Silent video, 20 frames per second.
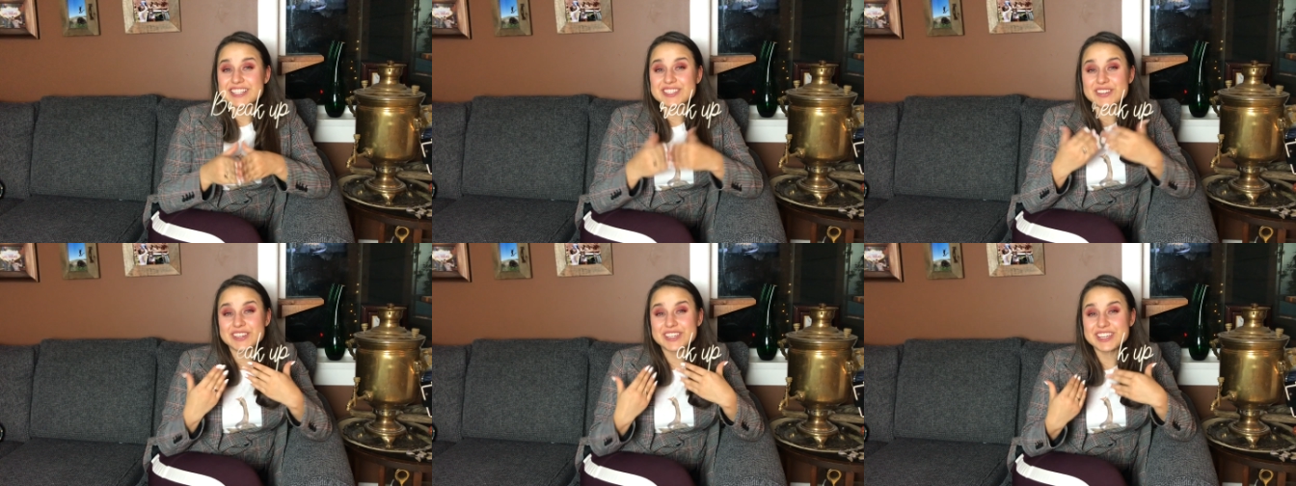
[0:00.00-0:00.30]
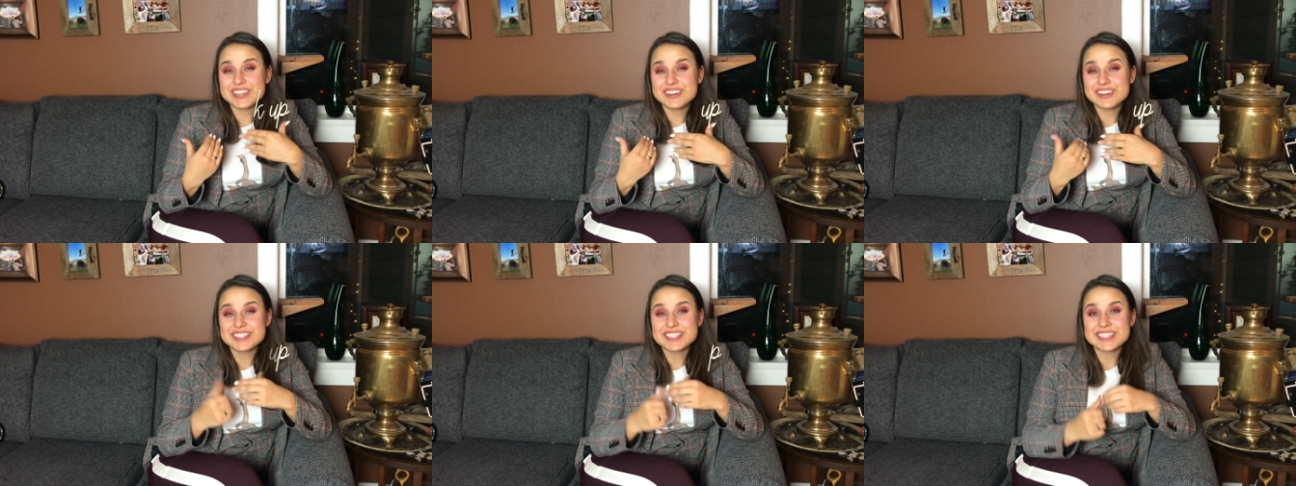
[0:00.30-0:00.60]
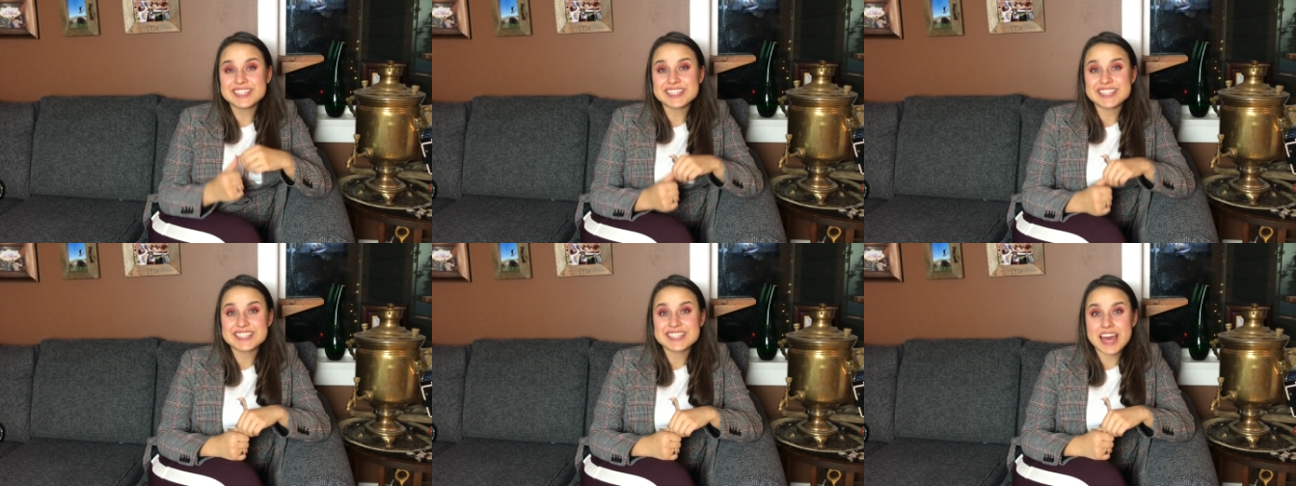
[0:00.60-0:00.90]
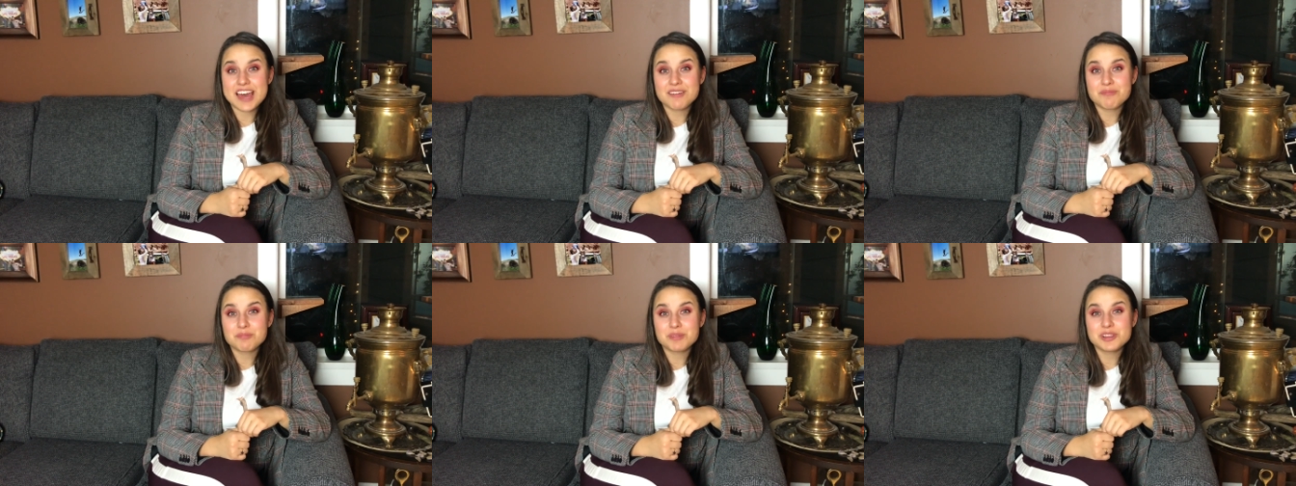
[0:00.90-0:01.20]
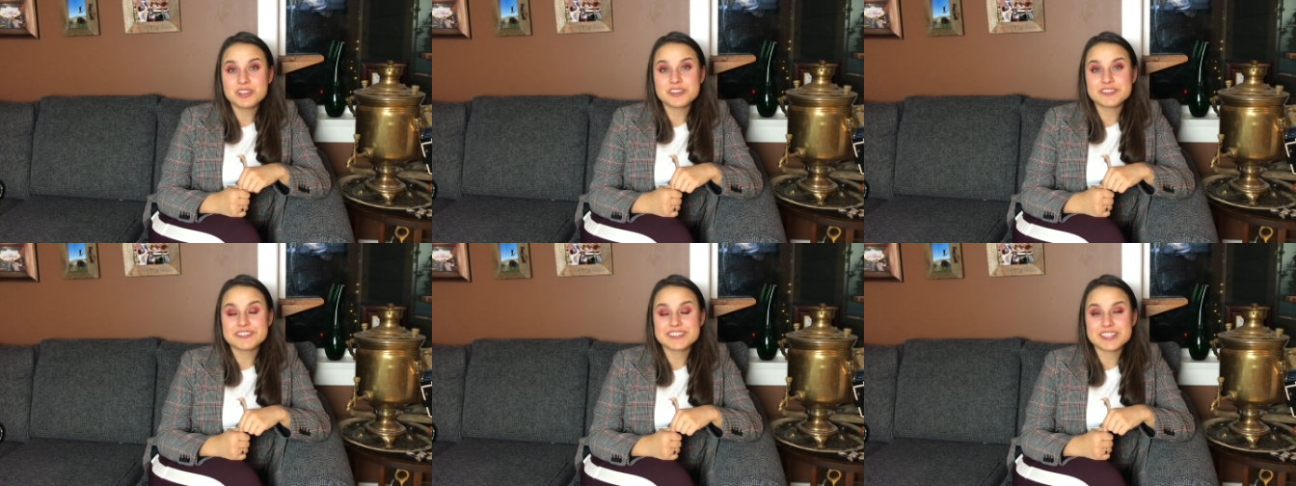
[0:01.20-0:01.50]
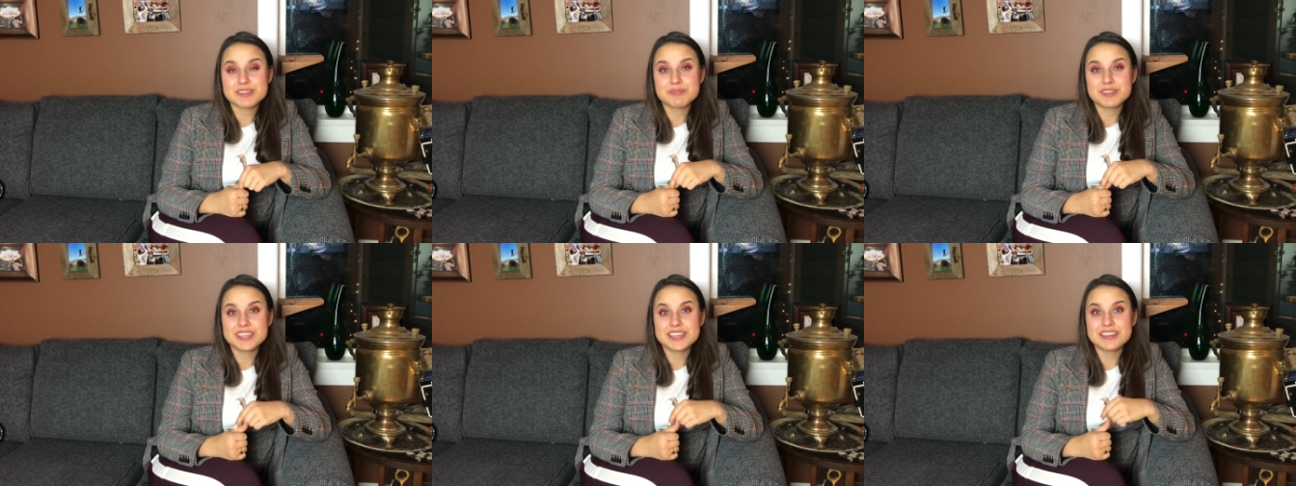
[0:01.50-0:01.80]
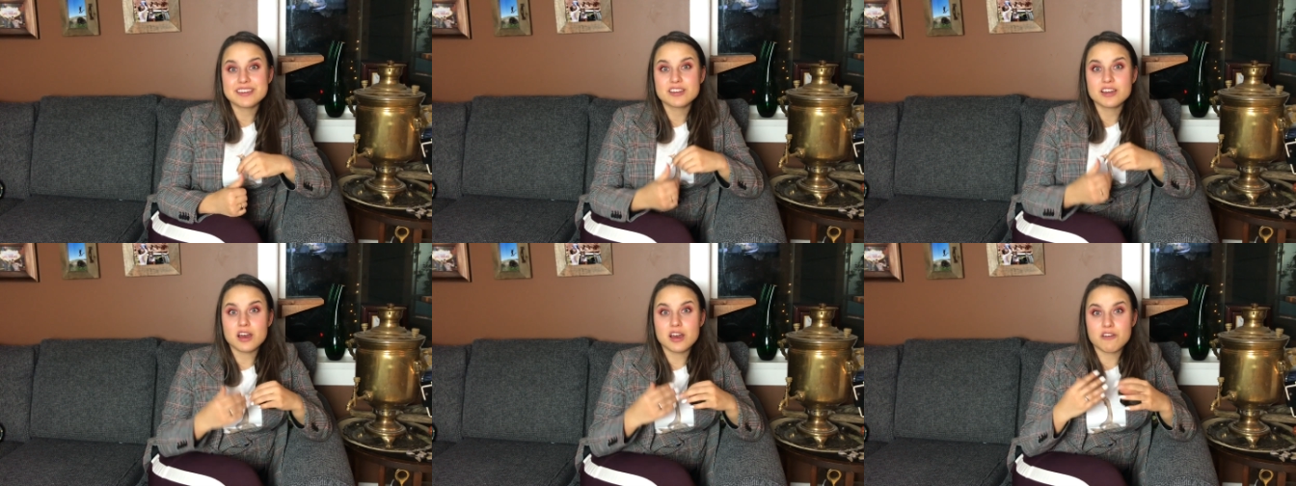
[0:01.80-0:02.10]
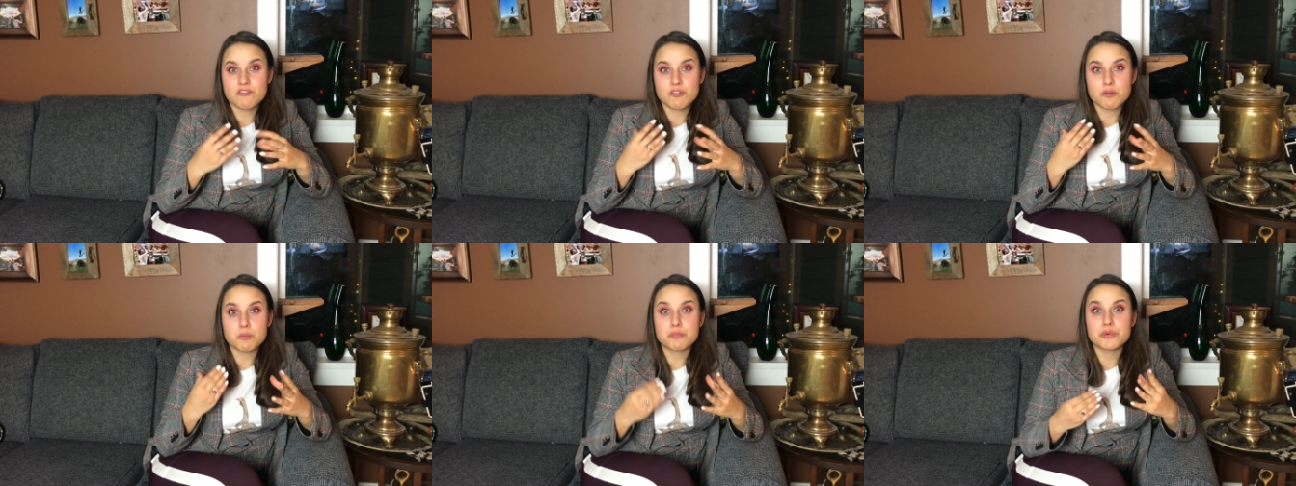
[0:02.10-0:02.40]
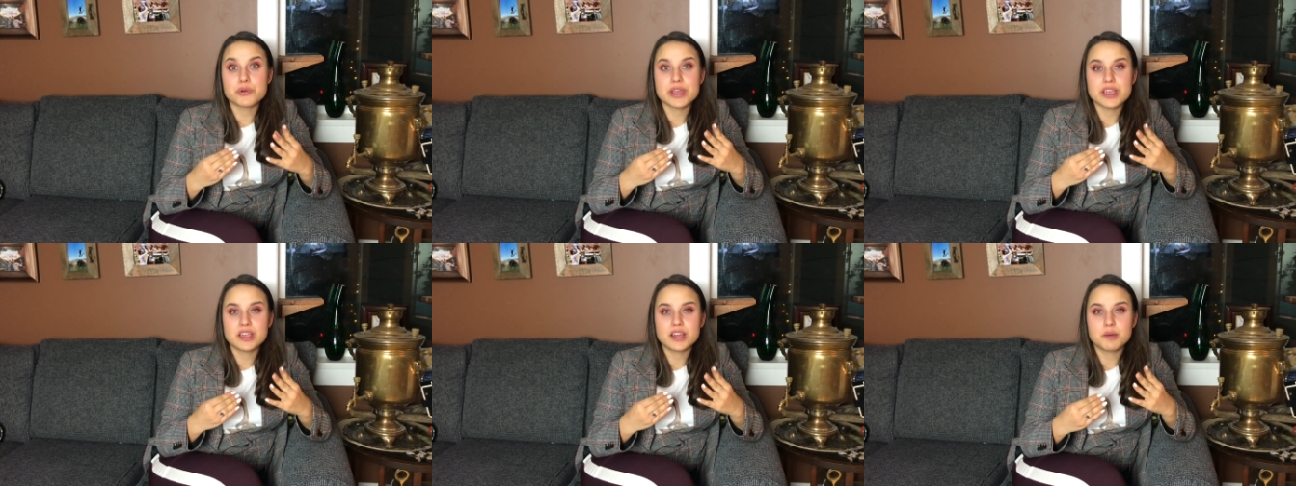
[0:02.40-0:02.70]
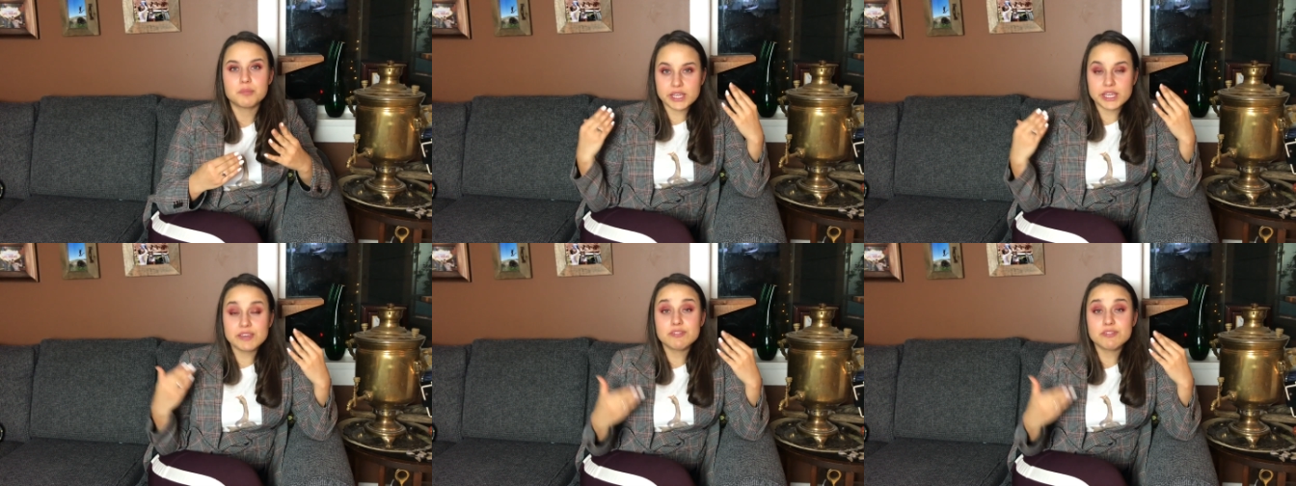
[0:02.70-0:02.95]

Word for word: So here's an example of something of a breakup.